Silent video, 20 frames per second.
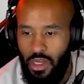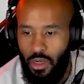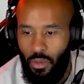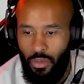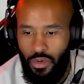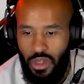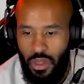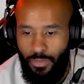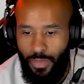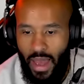
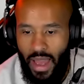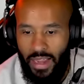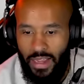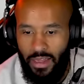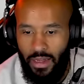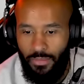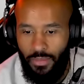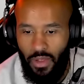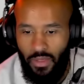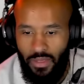When you back
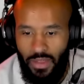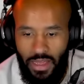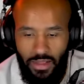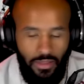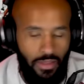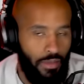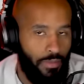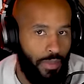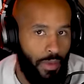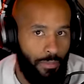up, the leg,
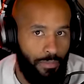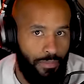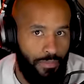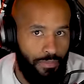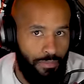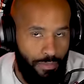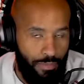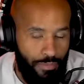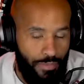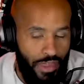the
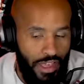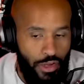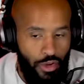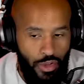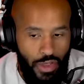thing you